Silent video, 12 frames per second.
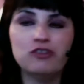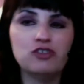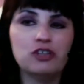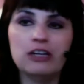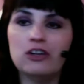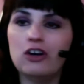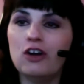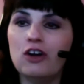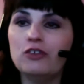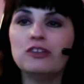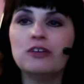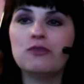Should I call
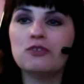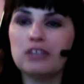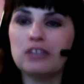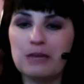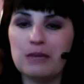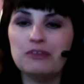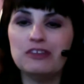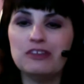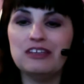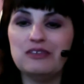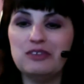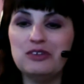you several times to
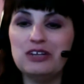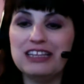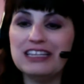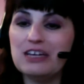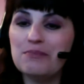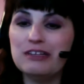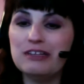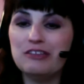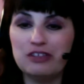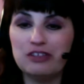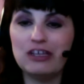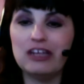see if you got that pitch
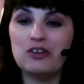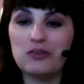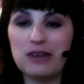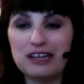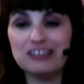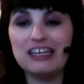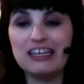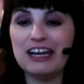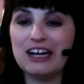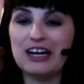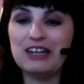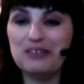and, and harass the
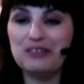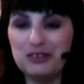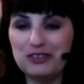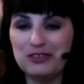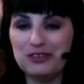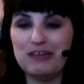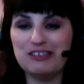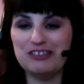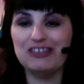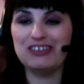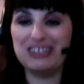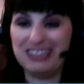heck out of you to make sure
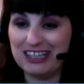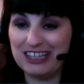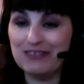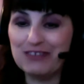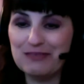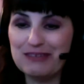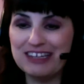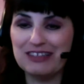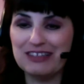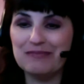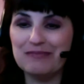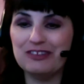you're going to cover me because
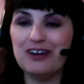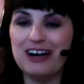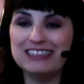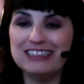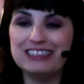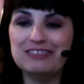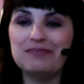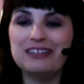I'm so awesome?